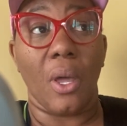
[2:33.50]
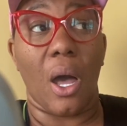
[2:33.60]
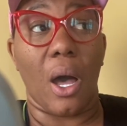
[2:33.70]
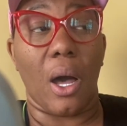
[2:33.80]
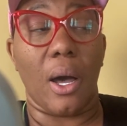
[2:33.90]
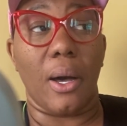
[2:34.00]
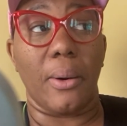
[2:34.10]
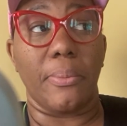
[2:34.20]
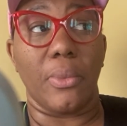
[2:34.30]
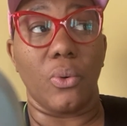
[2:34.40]

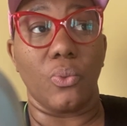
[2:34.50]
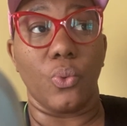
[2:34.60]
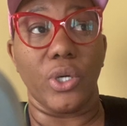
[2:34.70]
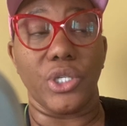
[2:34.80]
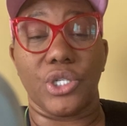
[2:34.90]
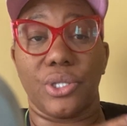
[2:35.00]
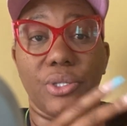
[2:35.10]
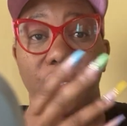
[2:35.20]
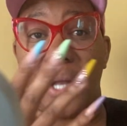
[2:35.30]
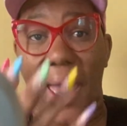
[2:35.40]
um,
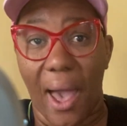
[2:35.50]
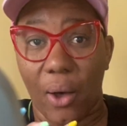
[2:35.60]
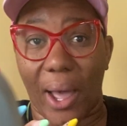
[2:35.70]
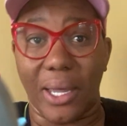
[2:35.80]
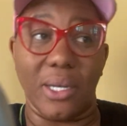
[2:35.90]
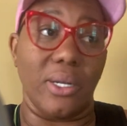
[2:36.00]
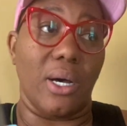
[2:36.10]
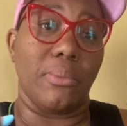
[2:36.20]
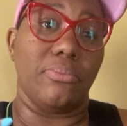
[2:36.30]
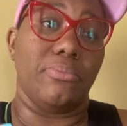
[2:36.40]
which now I end
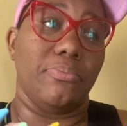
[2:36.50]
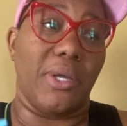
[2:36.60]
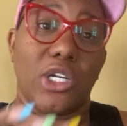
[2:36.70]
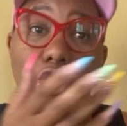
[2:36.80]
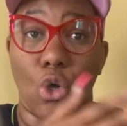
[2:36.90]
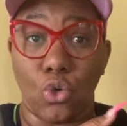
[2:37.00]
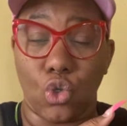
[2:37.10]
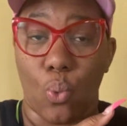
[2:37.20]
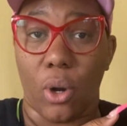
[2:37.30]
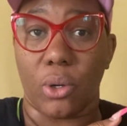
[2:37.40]
up being a
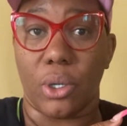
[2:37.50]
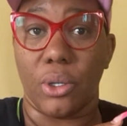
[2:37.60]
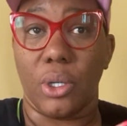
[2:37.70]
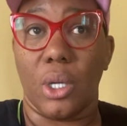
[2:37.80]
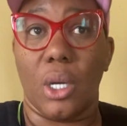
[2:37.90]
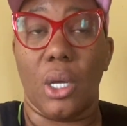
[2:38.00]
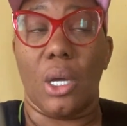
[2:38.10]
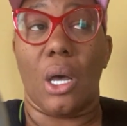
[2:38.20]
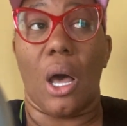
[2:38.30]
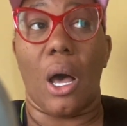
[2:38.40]
social worker.
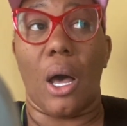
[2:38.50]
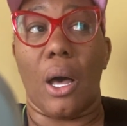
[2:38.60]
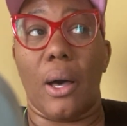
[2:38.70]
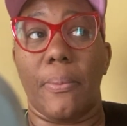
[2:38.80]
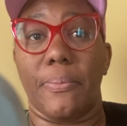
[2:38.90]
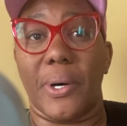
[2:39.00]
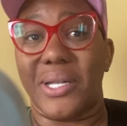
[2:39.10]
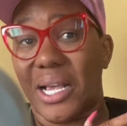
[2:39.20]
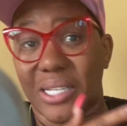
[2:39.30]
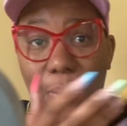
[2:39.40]
Um,
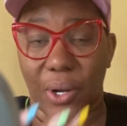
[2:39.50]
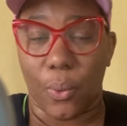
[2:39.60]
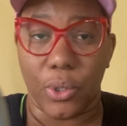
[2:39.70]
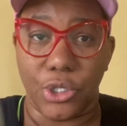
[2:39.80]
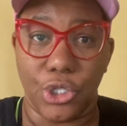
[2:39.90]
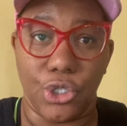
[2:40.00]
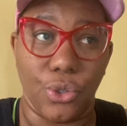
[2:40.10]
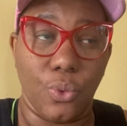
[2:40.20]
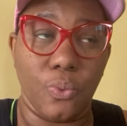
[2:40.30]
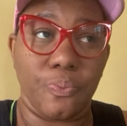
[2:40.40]
but that's not what I wanted to
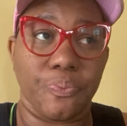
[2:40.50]
do.